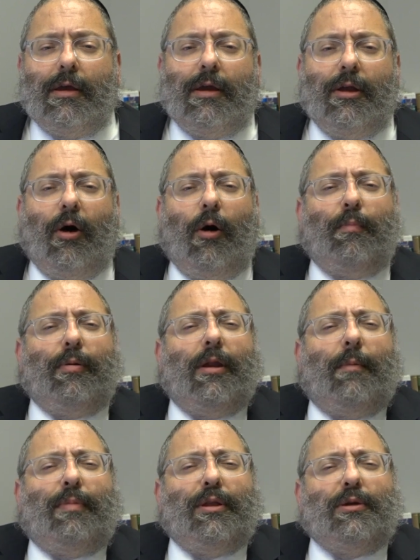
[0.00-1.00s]
You open
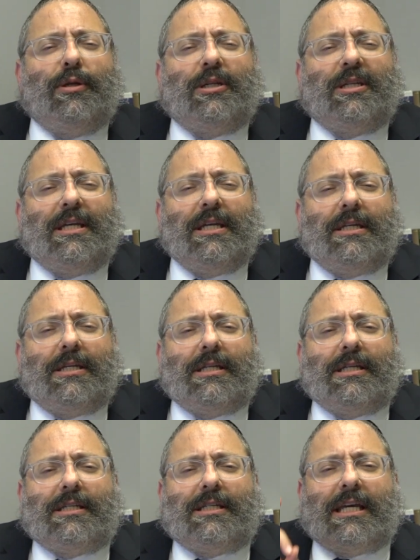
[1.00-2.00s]
up and you see
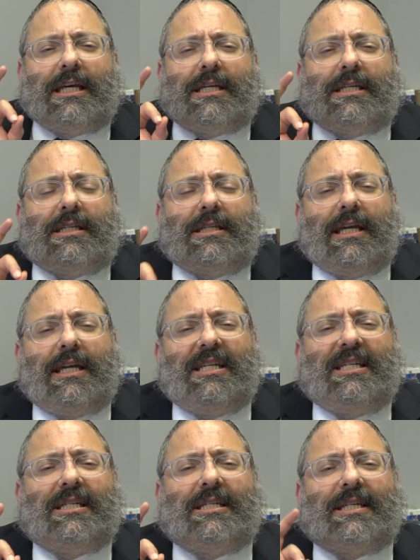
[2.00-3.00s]

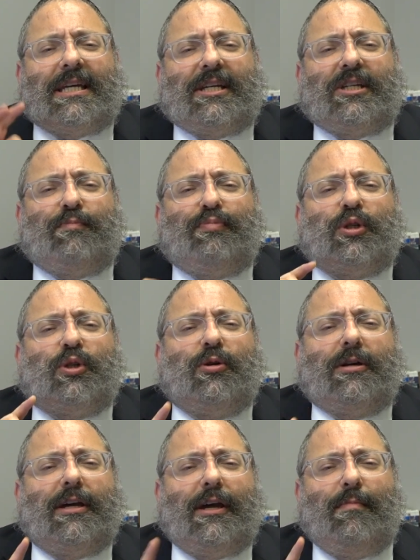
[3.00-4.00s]
66
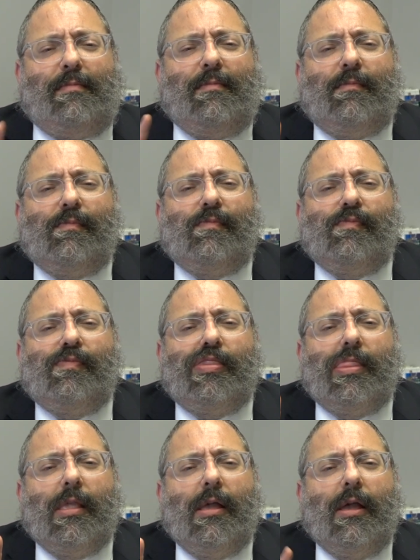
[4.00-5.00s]
psukim
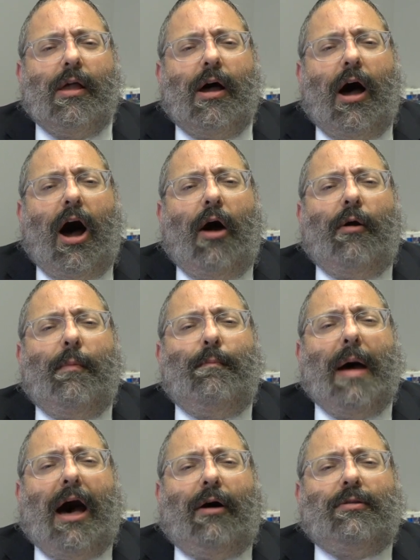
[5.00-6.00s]
are
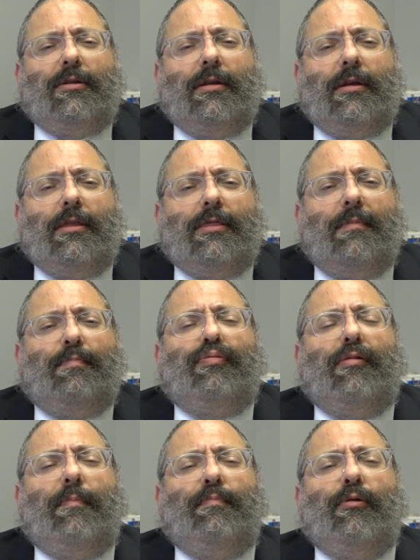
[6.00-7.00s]
about the
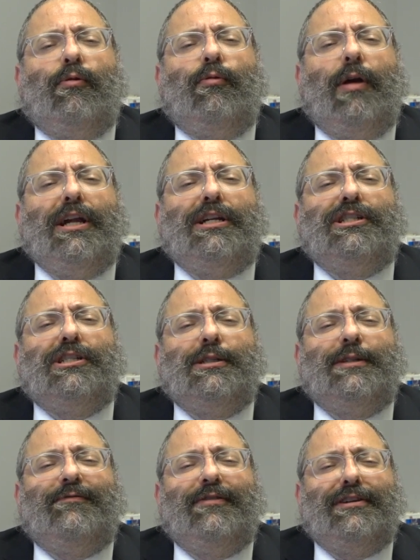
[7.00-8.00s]

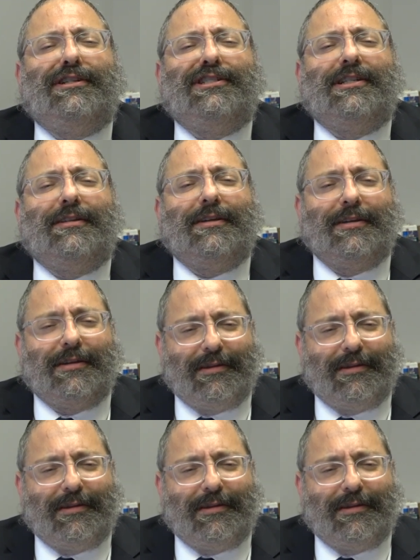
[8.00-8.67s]
preparations for the Shidduch.